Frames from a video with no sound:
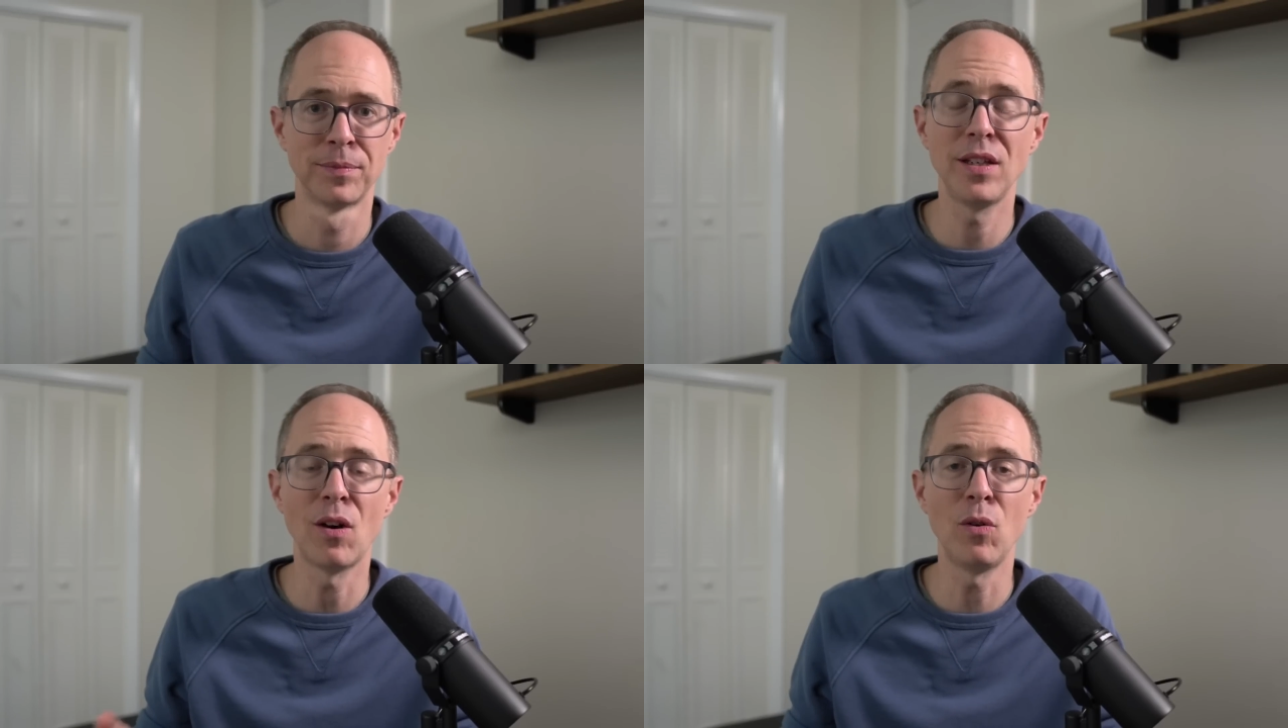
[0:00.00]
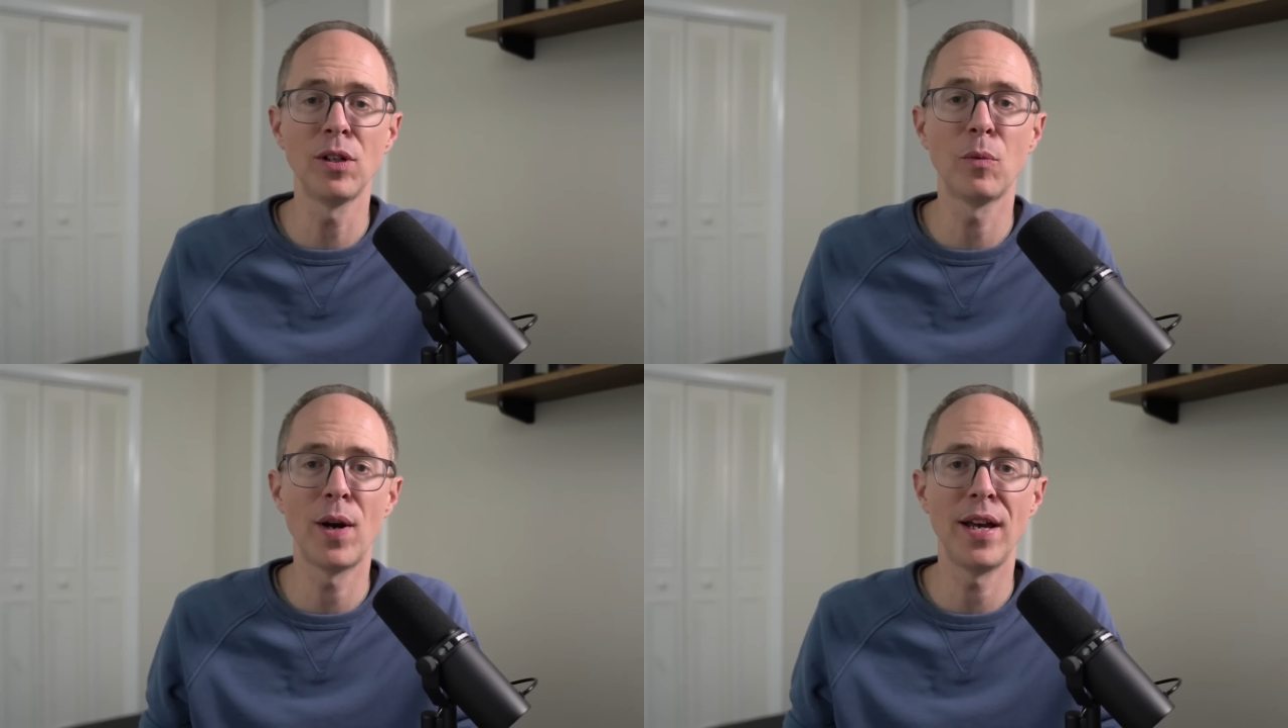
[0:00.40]
And the
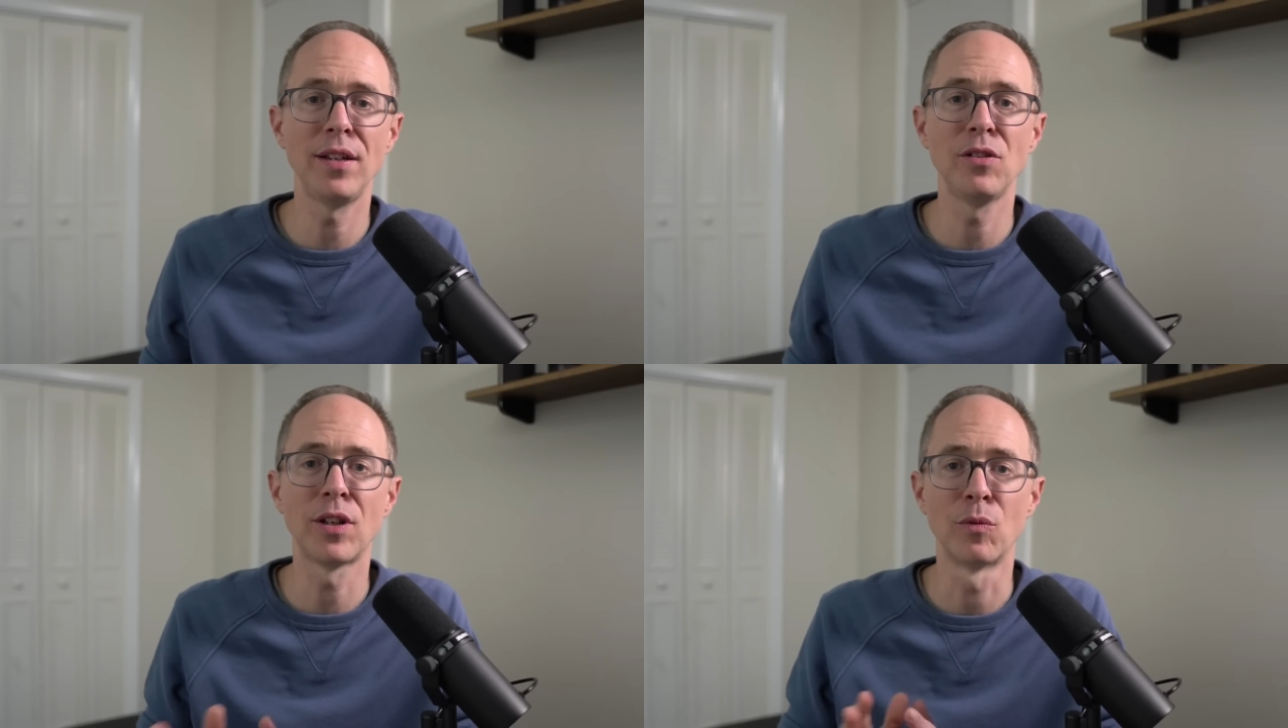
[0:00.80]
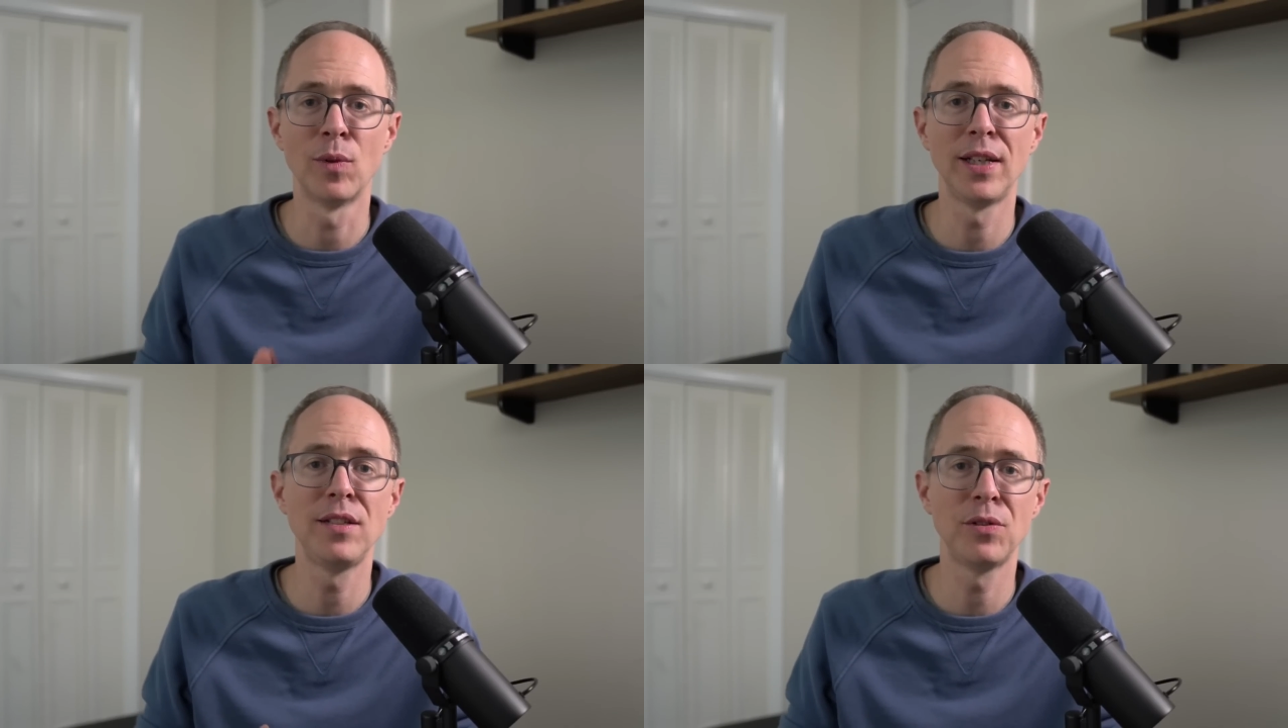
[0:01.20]
only way you
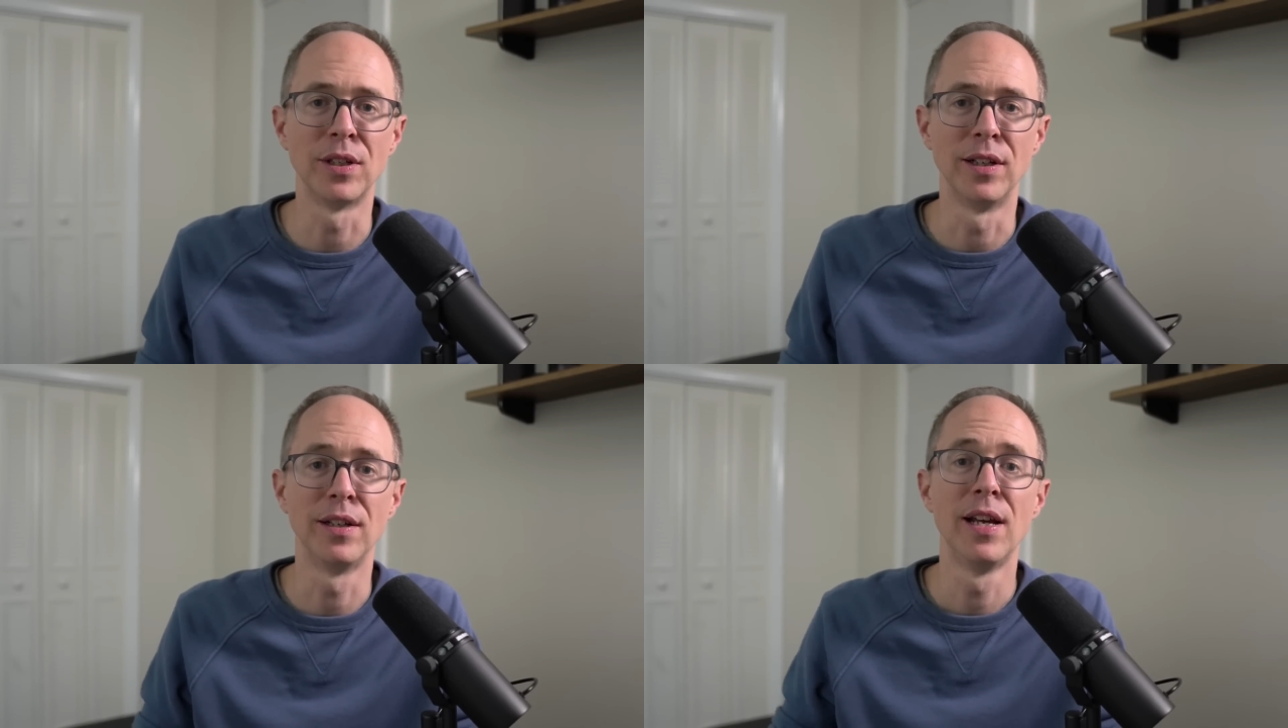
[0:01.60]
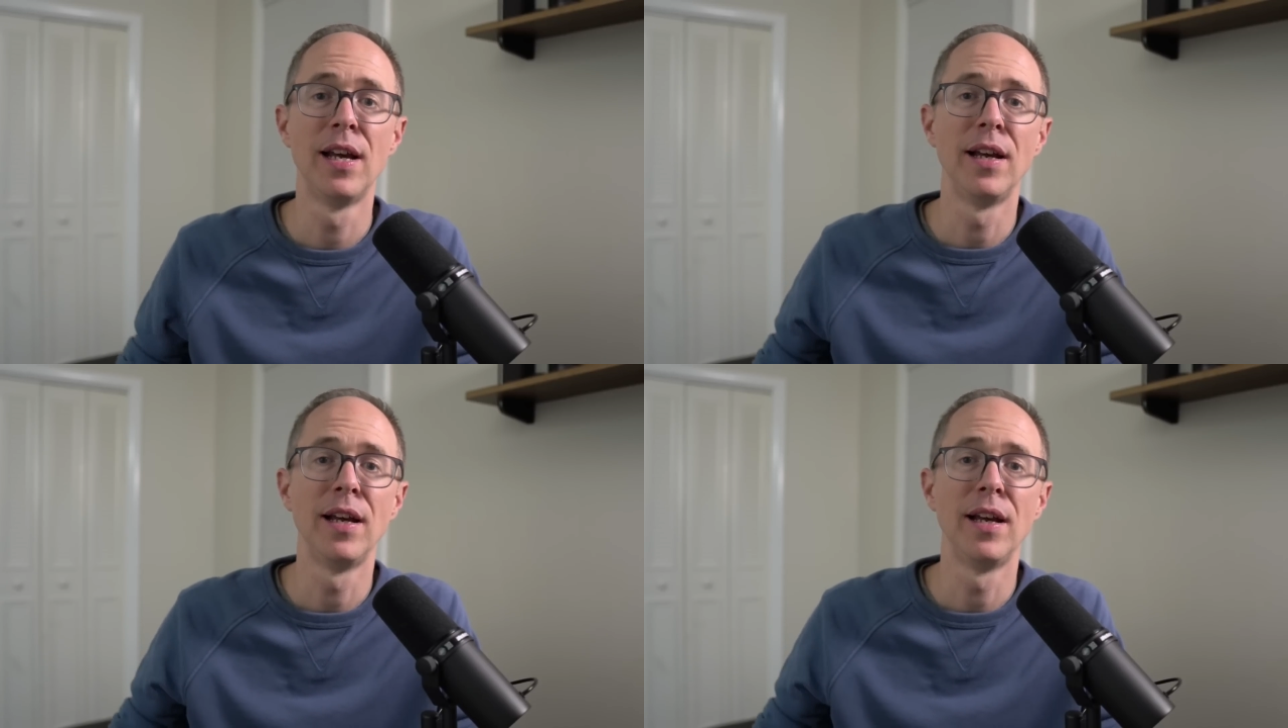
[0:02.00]
can really do good